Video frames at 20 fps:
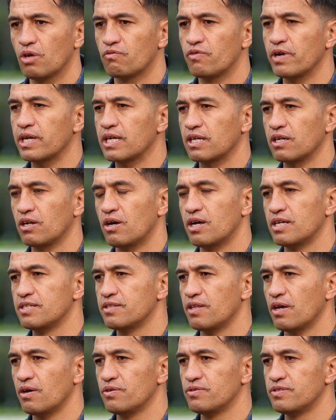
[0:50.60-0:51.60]

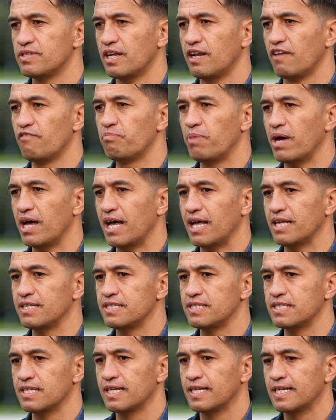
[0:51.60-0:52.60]
recognise those that have
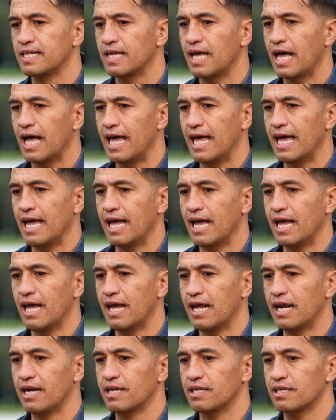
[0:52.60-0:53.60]
passed
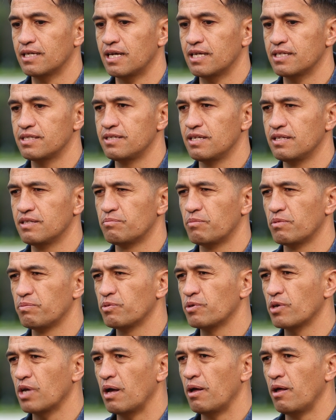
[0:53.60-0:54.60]
and send them
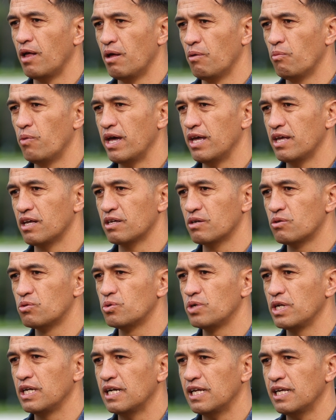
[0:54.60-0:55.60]
away
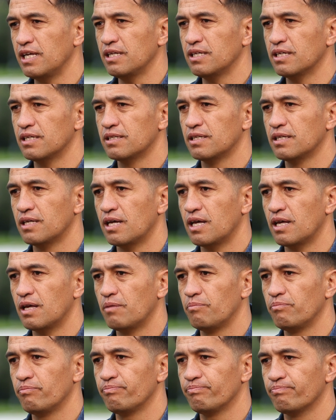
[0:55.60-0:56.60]
accordingly,
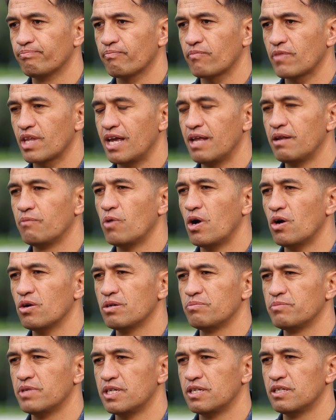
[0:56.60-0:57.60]
and
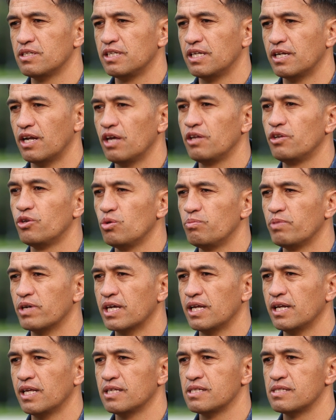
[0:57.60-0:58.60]
welcome in, you know, new
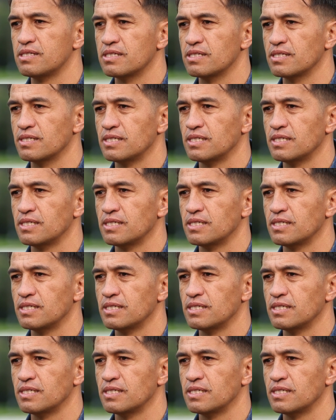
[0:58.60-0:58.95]
beginnings.